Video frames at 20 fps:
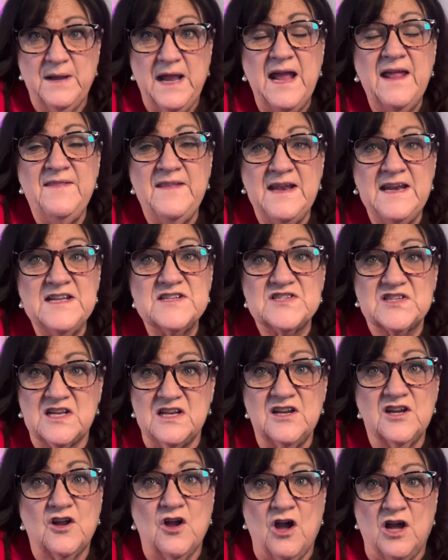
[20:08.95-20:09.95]
and then it's
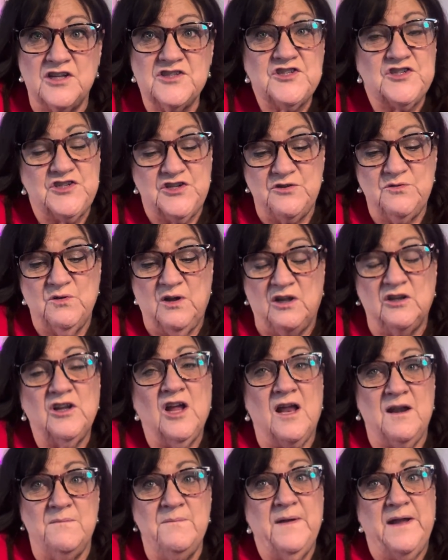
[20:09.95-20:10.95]
going to cost you a
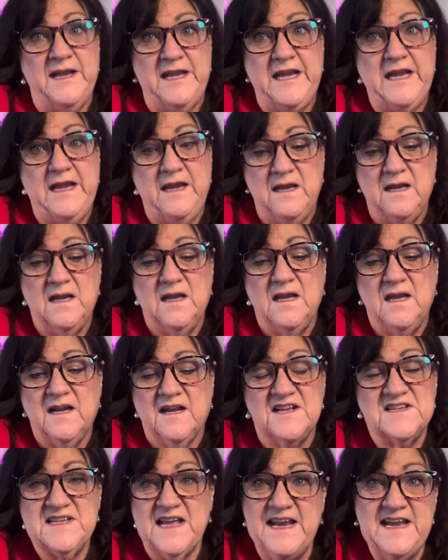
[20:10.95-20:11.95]
lot of money
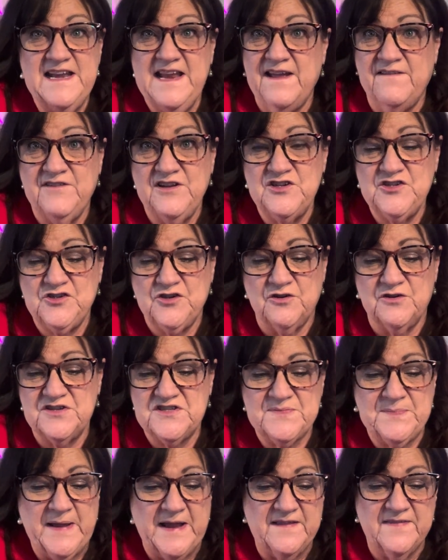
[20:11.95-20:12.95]
because I didn't have insurance
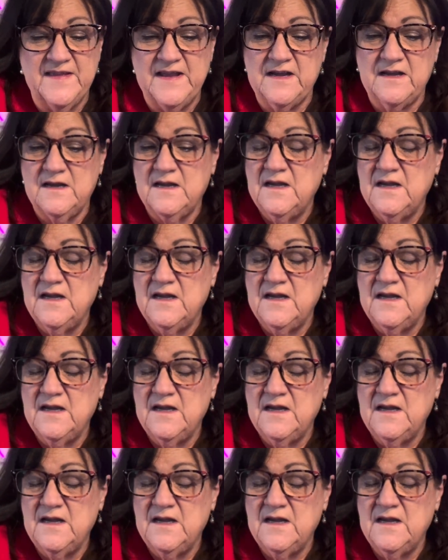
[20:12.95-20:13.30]
back then.